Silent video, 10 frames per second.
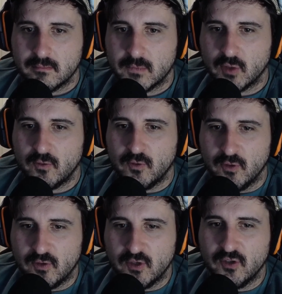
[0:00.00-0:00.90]
Doo
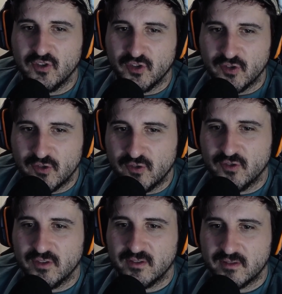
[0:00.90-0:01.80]
doo doo
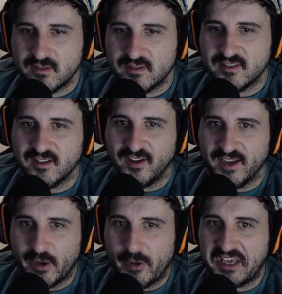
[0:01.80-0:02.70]
doo. Oh,
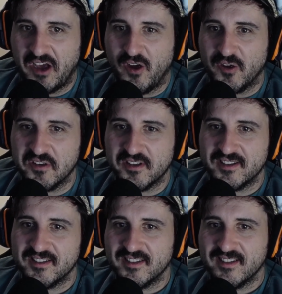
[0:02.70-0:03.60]
here we go.
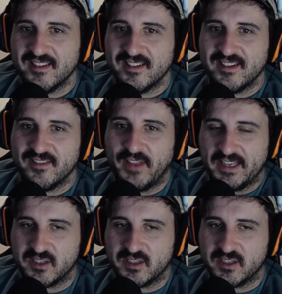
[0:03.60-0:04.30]
That's